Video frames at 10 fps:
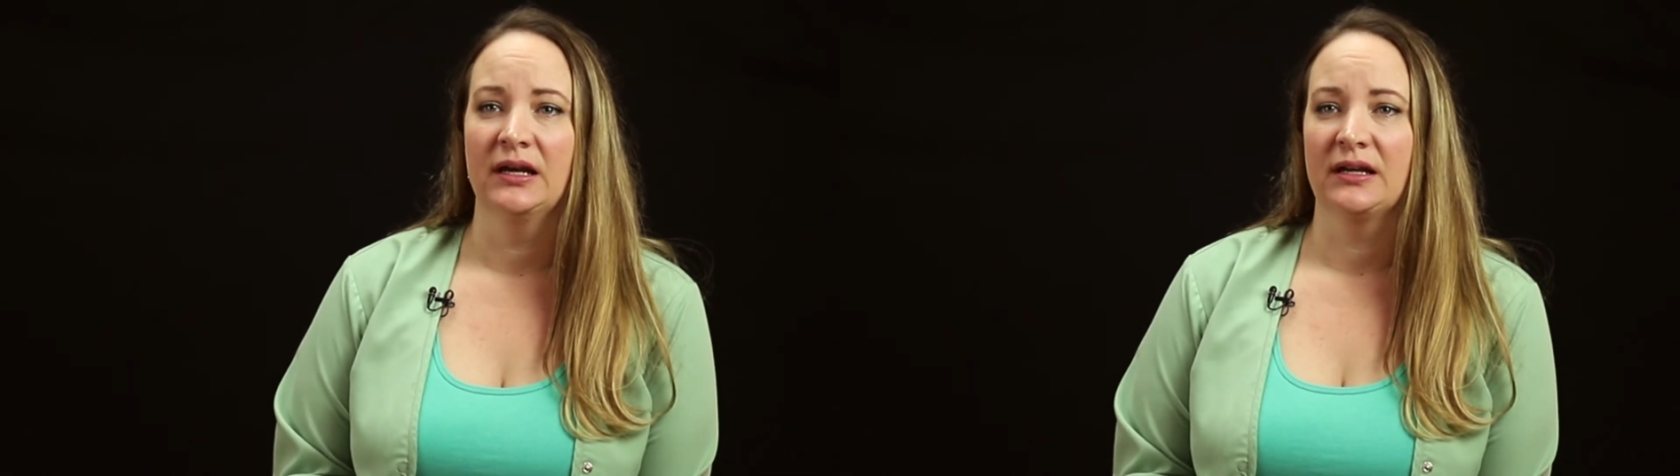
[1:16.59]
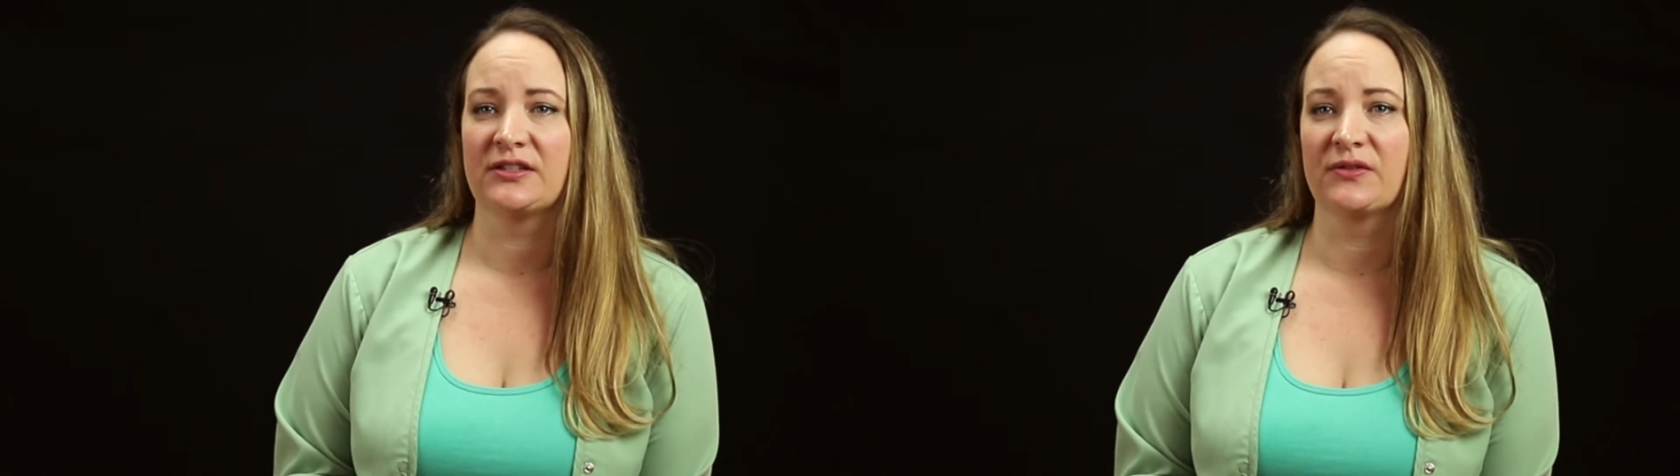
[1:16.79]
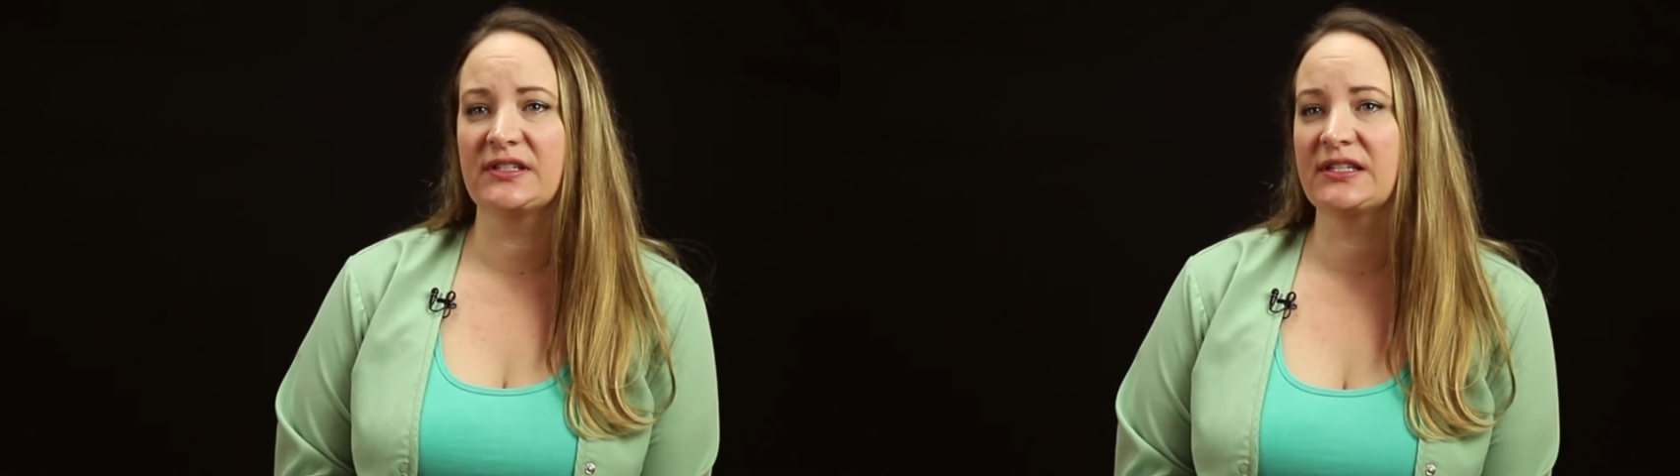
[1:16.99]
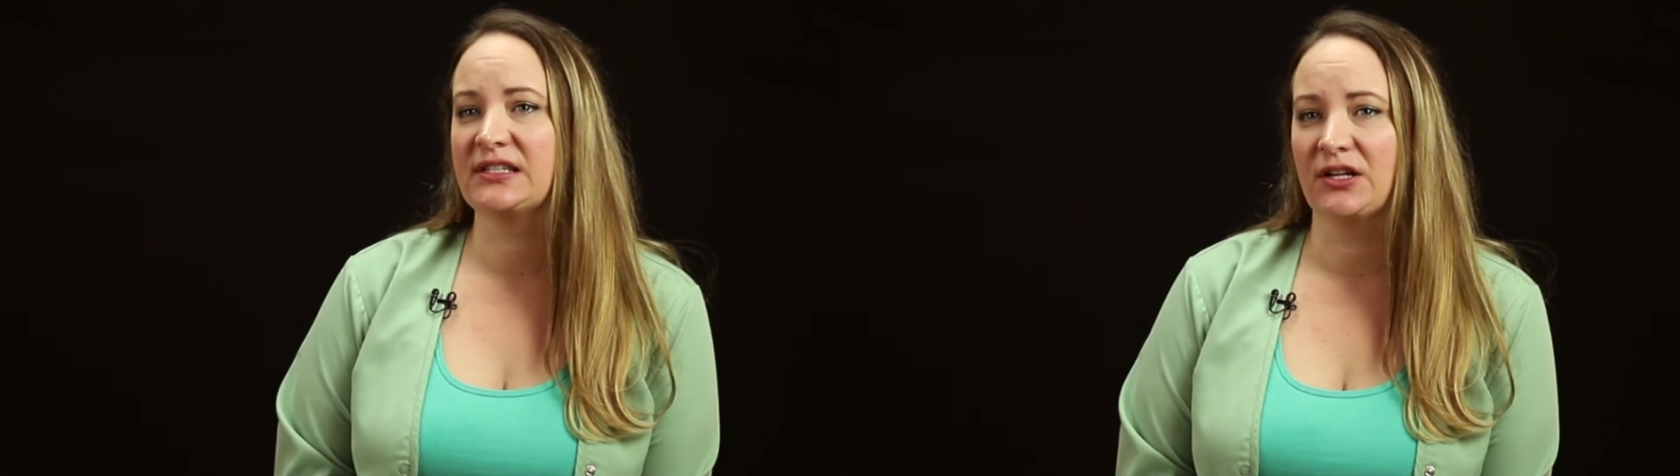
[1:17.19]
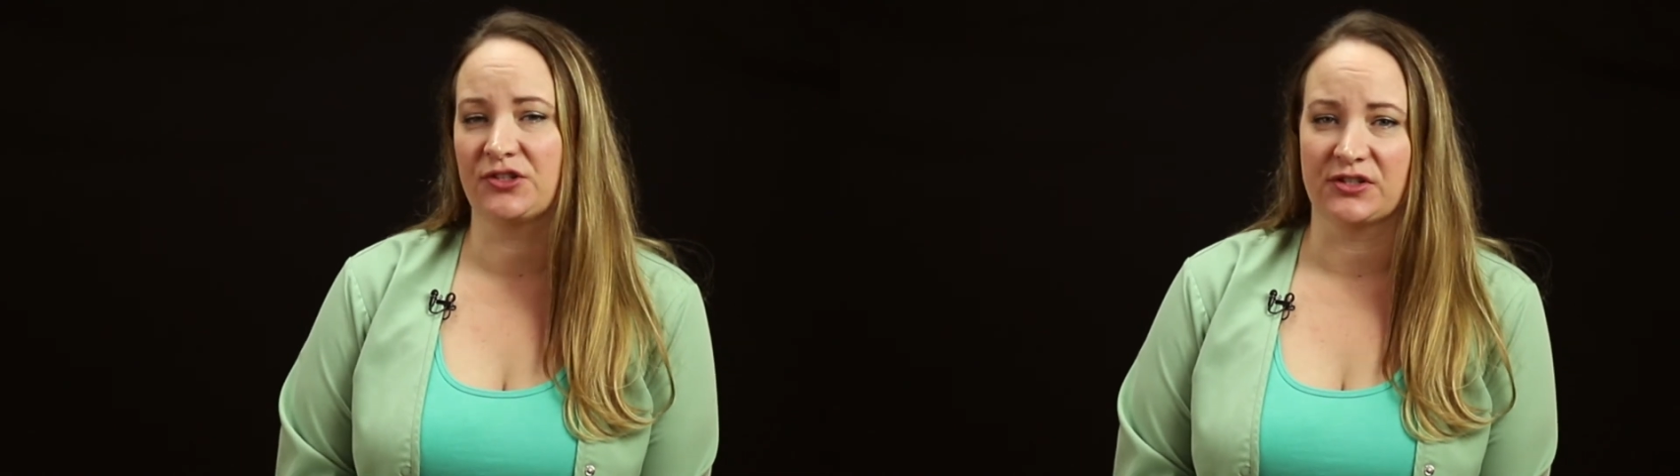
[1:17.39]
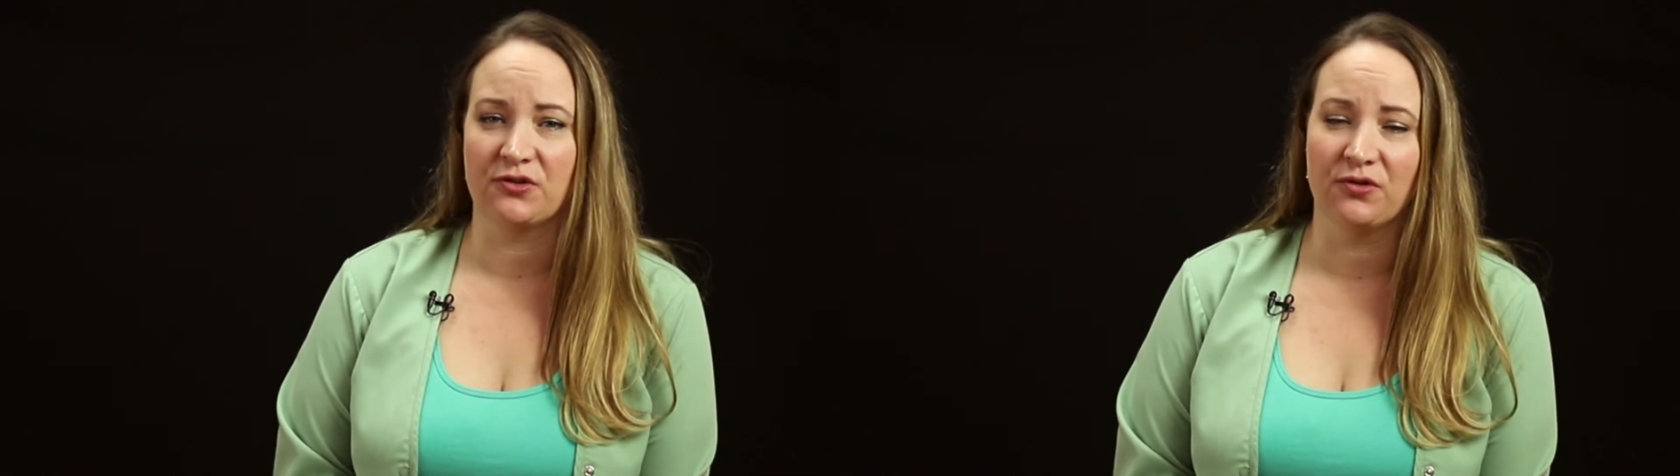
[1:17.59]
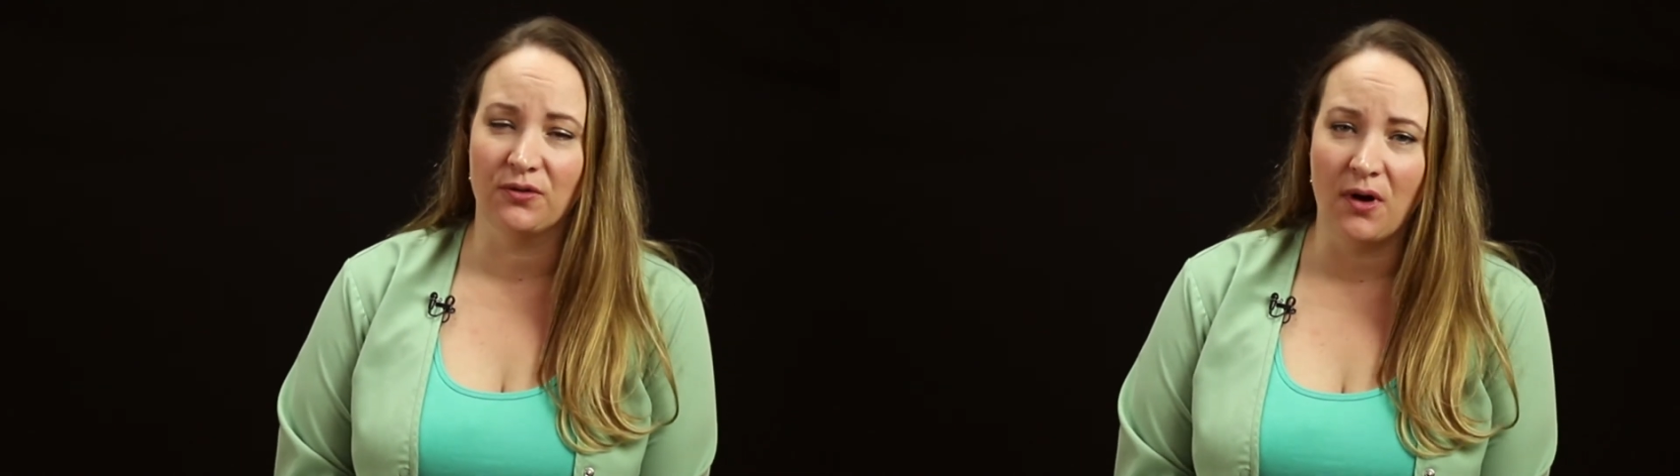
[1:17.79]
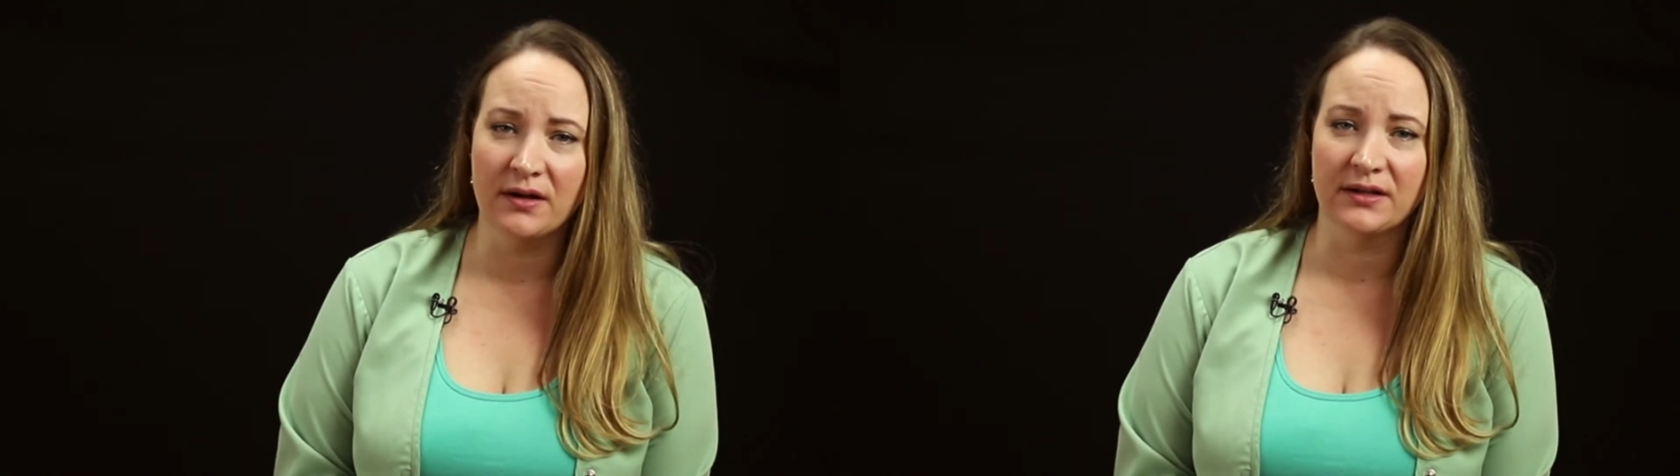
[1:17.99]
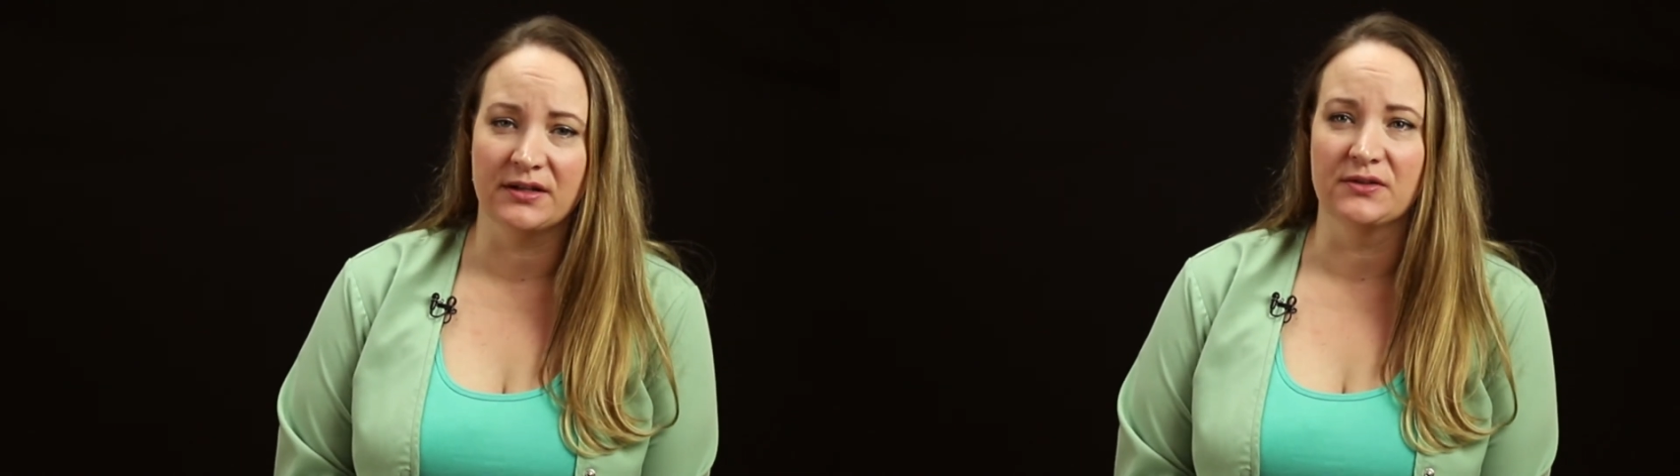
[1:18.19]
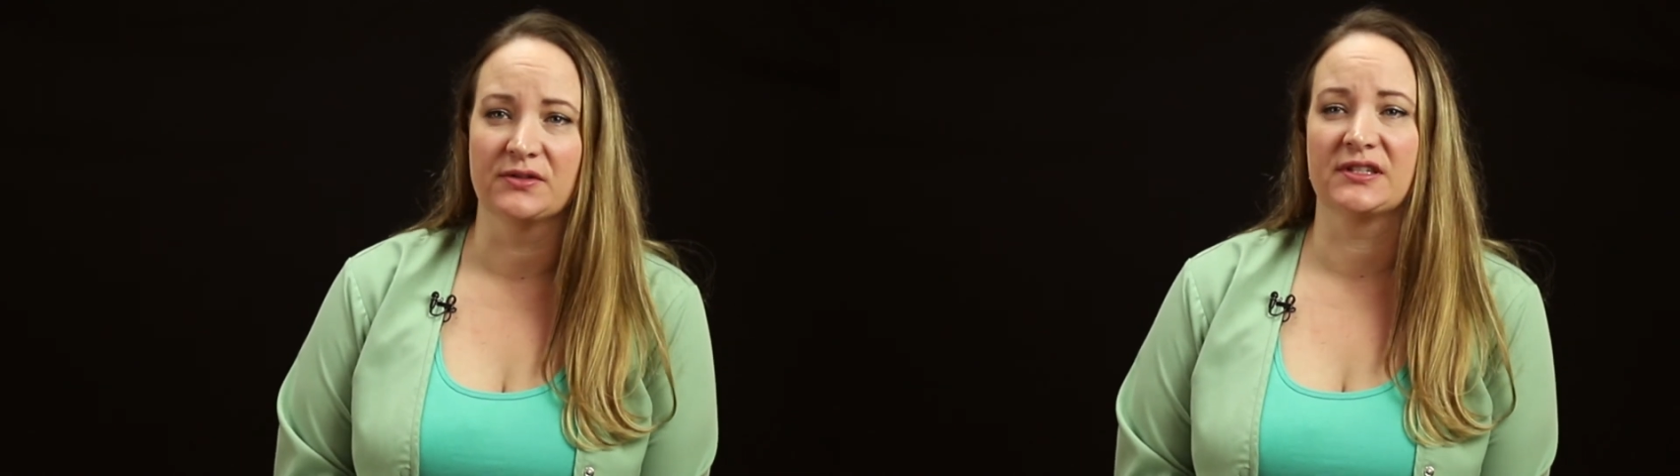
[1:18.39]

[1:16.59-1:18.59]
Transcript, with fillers: So this is not just chronic use,